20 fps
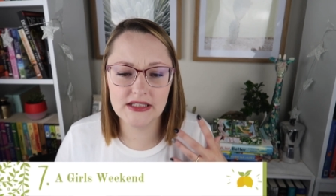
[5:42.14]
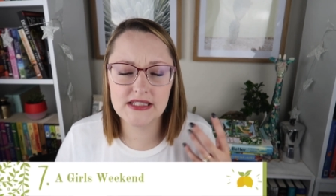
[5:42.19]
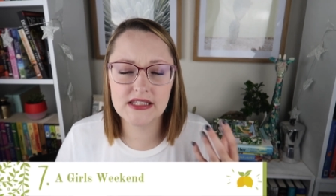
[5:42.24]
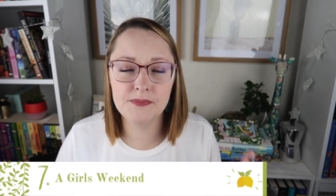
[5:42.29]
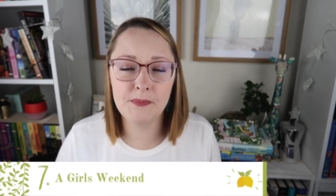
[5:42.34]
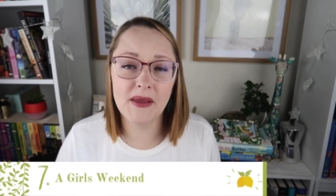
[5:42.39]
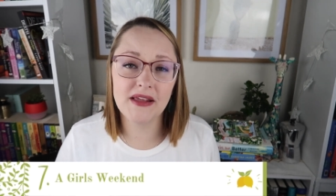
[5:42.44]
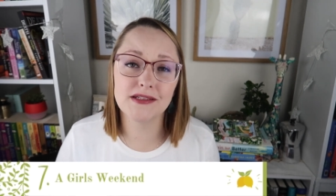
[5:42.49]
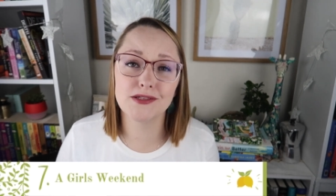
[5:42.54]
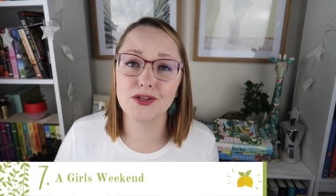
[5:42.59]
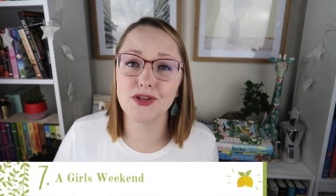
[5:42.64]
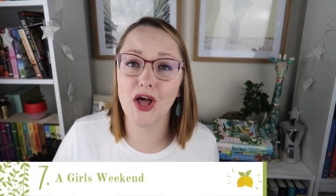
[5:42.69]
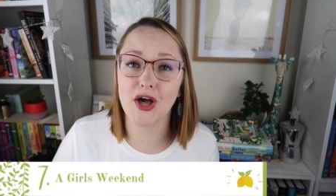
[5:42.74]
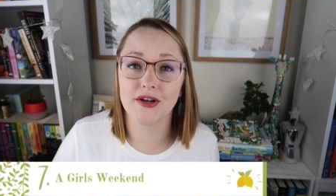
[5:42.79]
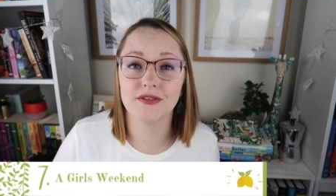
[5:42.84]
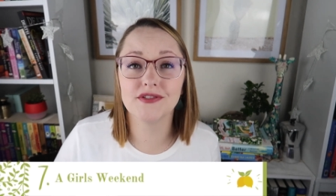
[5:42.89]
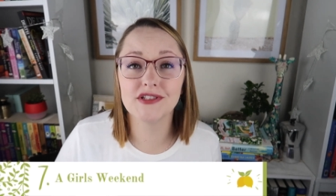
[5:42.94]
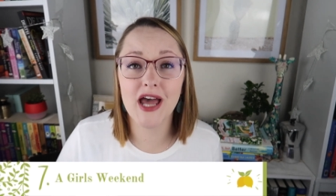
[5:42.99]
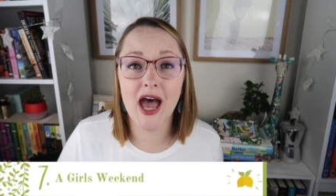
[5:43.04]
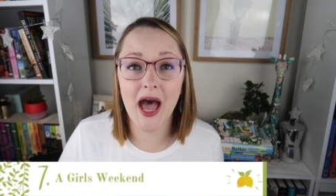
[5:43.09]
spend a
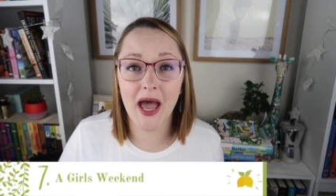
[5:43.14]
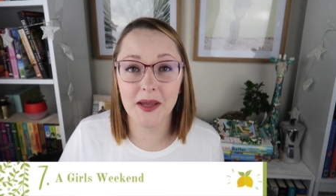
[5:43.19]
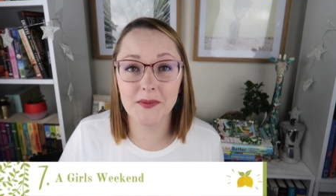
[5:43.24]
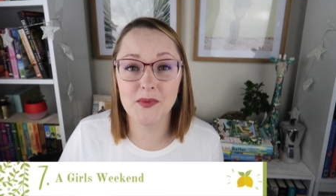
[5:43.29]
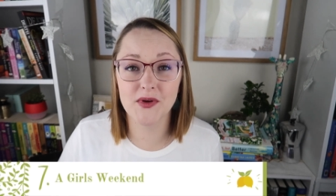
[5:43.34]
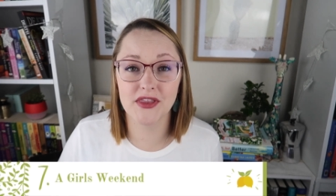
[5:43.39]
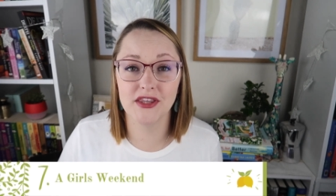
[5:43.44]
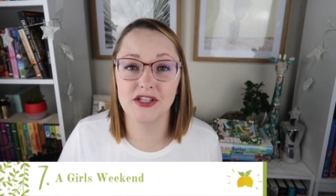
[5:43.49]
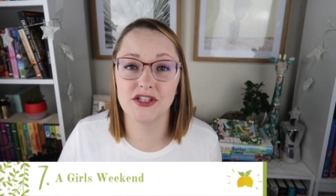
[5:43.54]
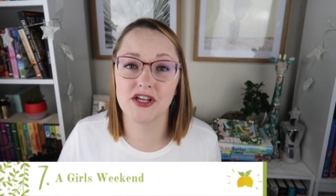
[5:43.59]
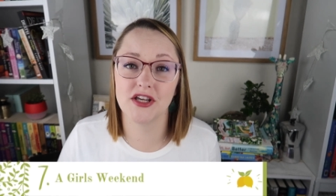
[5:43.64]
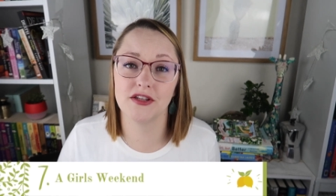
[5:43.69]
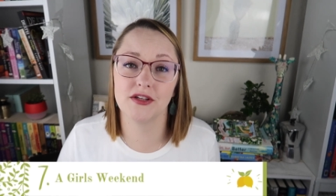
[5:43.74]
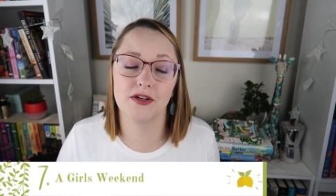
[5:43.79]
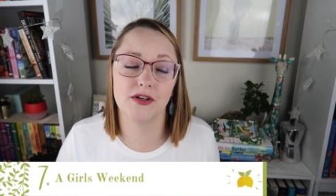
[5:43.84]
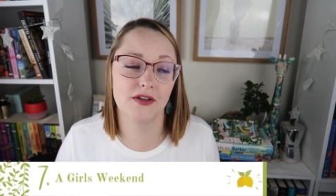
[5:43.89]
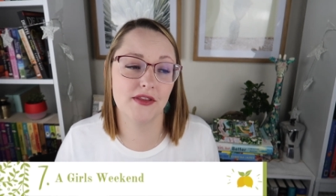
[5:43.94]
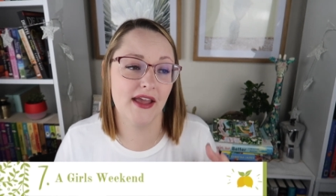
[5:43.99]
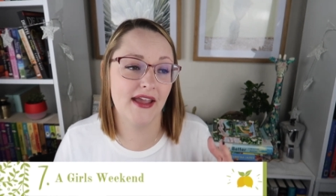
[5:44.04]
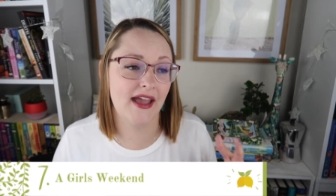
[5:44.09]
lot of time with each
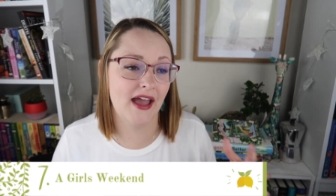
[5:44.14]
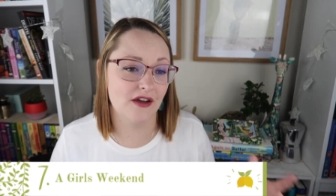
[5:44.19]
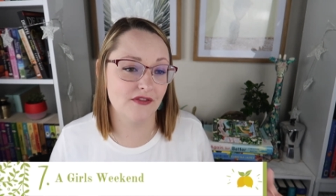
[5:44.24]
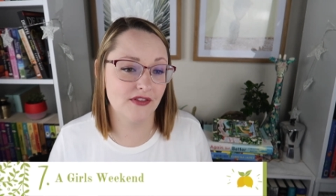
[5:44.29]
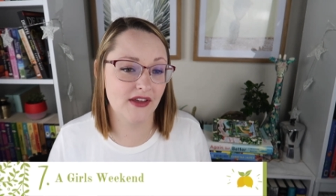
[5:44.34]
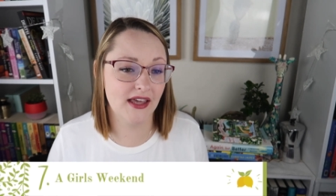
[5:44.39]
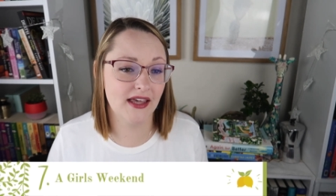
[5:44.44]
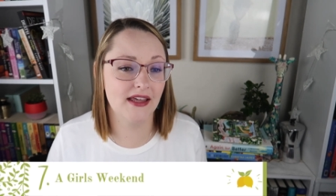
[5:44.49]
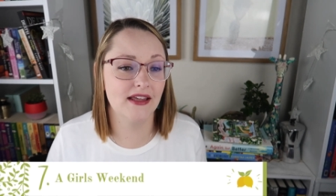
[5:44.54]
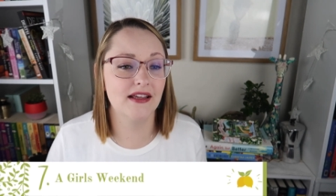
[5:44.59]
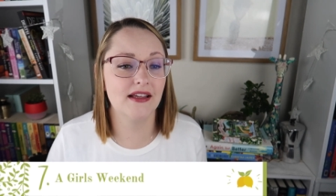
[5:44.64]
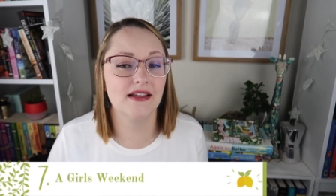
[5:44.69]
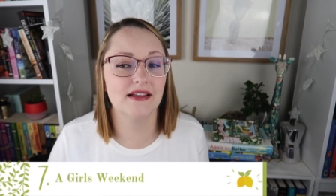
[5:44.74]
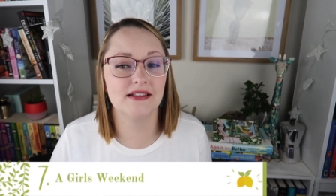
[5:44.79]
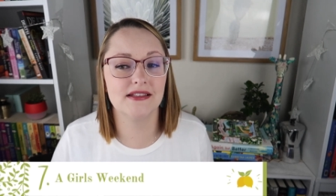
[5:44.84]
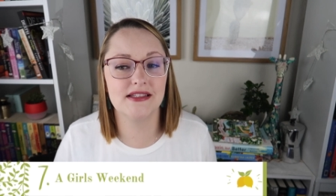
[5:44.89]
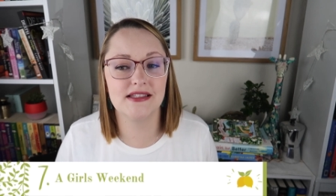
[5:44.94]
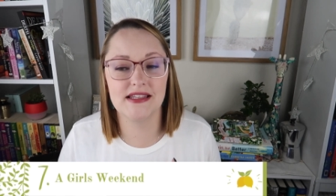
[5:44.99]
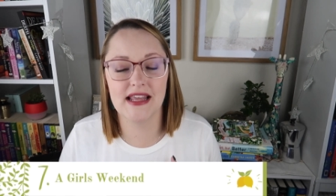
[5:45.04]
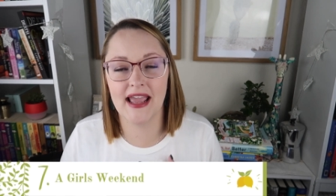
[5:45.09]
other. They have
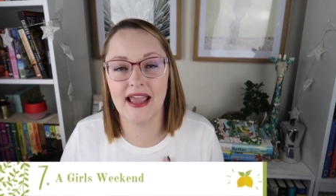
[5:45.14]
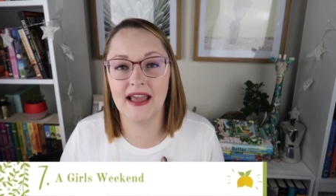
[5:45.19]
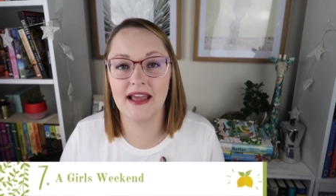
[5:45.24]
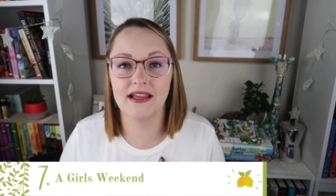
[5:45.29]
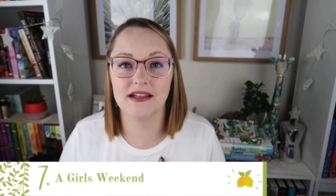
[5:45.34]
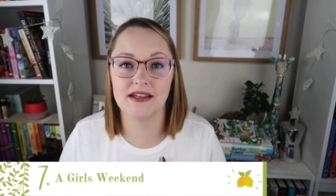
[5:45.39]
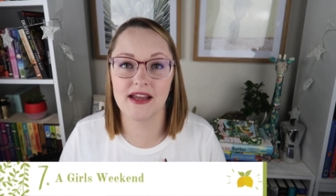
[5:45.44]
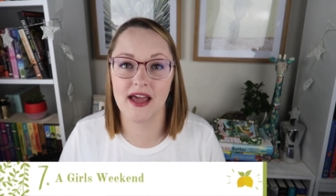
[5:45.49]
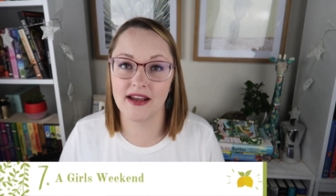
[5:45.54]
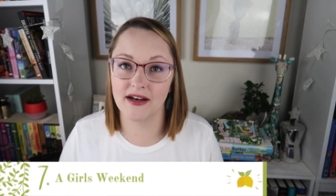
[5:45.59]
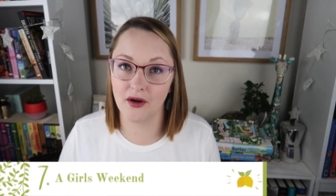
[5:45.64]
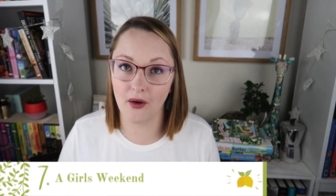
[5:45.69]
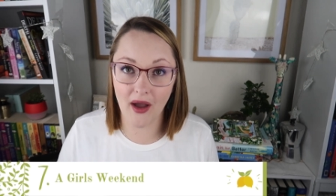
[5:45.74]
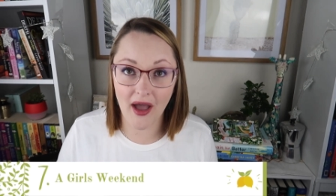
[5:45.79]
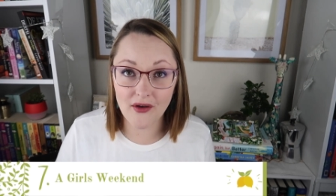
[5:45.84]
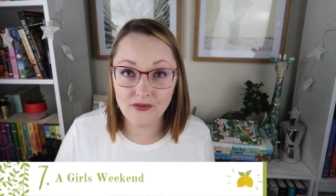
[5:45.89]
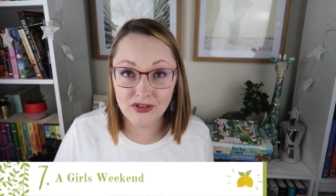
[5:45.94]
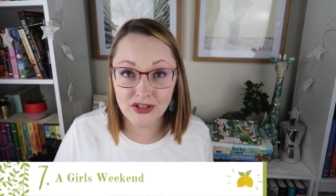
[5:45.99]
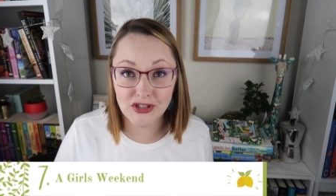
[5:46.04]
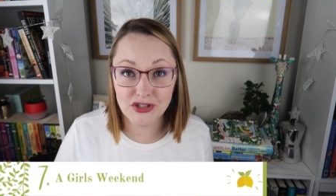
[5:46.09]
kids and I don't
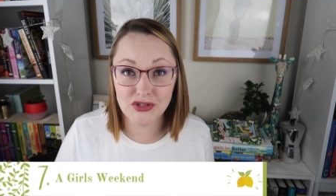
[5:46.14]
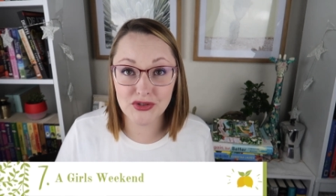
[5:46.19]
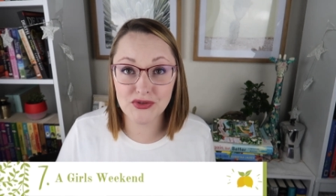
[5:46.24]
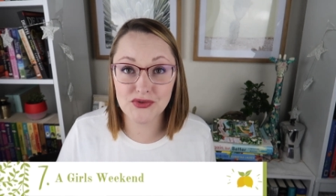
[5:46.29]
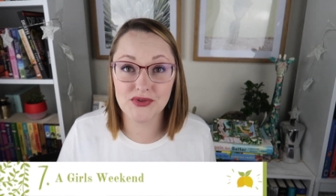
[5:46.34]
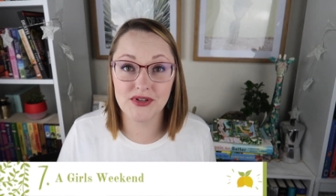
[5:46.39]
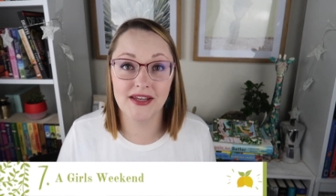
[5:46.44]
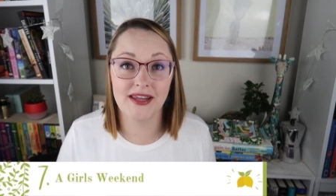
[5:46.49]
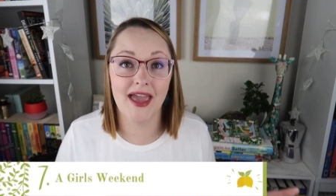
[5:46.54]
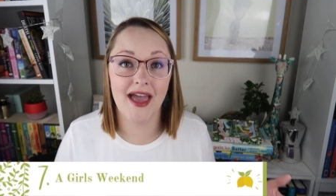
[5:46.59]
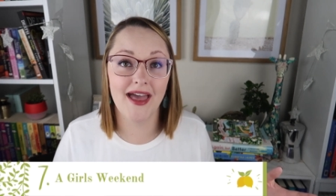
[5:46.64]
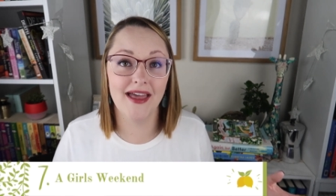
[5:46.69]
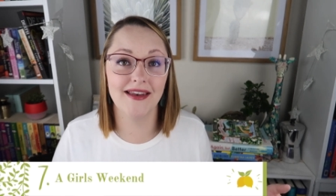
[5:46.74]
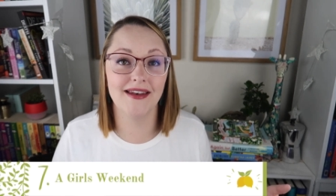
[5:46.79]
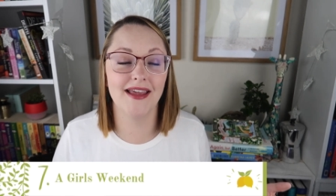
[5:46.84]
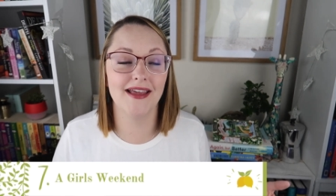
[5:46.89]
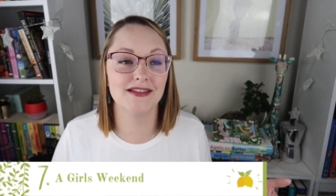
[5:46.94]
have any children yet.